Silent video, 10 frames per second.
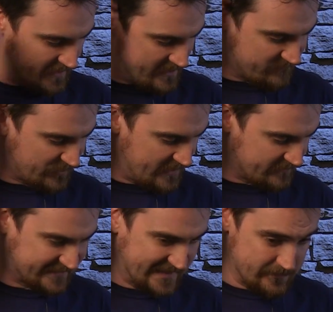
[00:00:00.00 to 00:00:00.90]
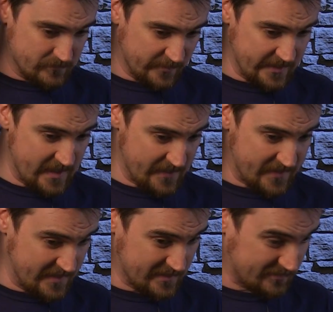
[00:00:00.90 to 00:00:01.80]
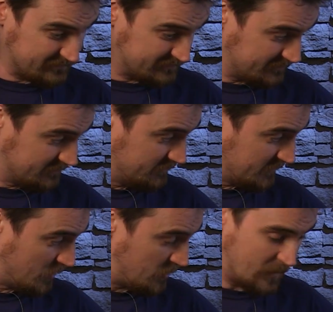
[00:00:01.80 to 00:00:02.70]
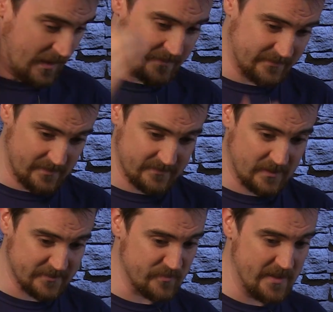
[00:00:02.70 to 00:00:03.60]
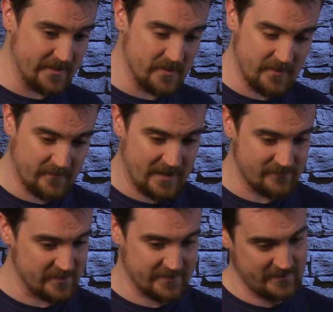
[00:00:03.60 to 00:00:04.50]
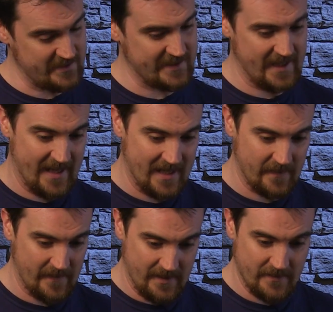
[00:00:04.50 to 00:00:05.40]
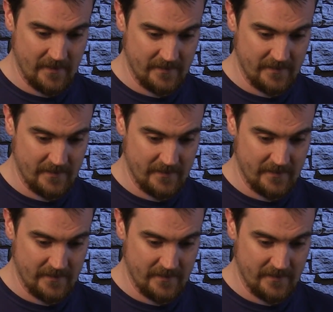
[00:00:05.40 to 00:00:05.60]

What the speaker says: Now I've run out of steam. Really, I think lore-wise, these last remaining unit of clan rats are going to get out of there.